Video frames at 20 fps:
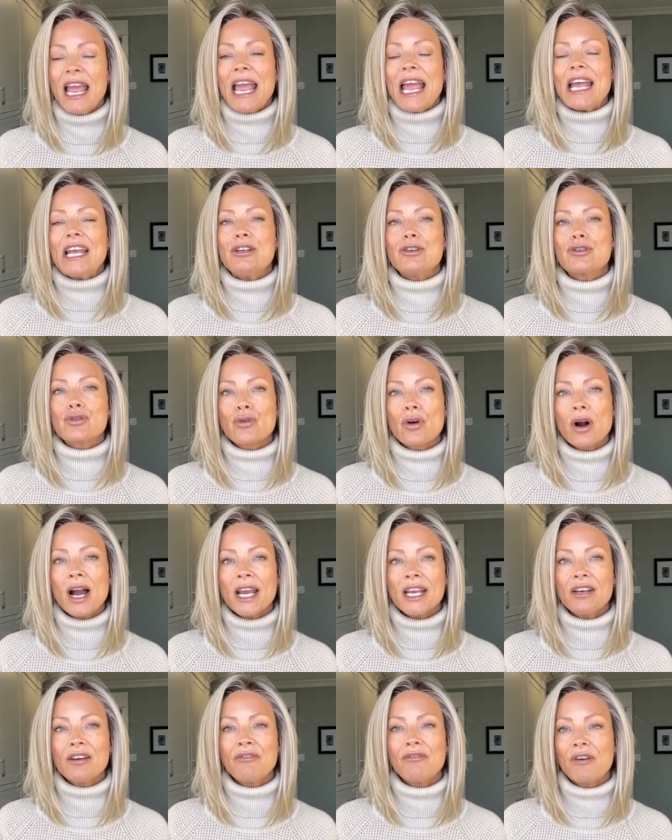and
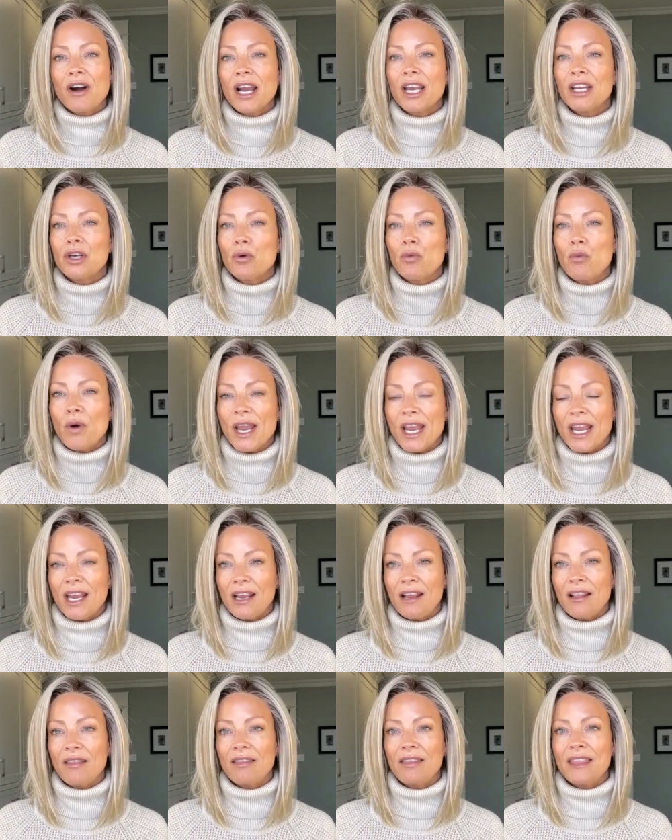try to find a wig